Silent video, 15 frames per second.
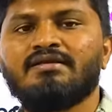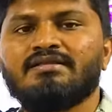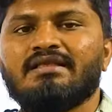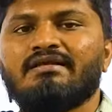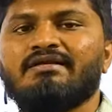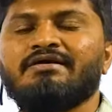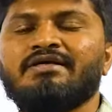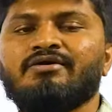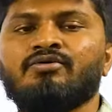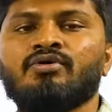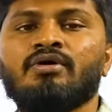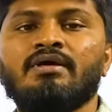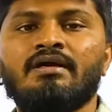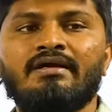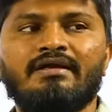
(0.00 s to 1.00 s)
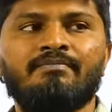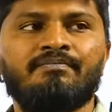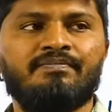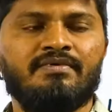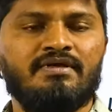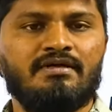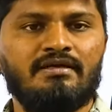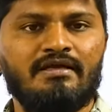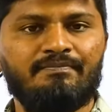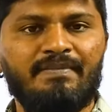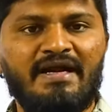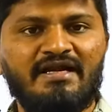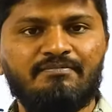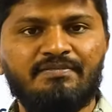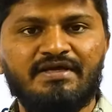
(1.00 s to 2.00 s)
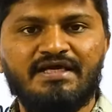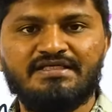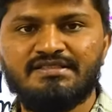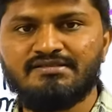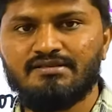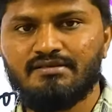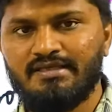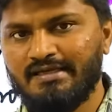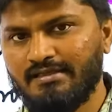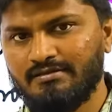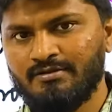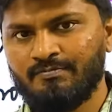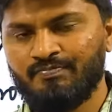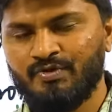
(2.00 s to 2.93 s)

they lead to bad implications of the health.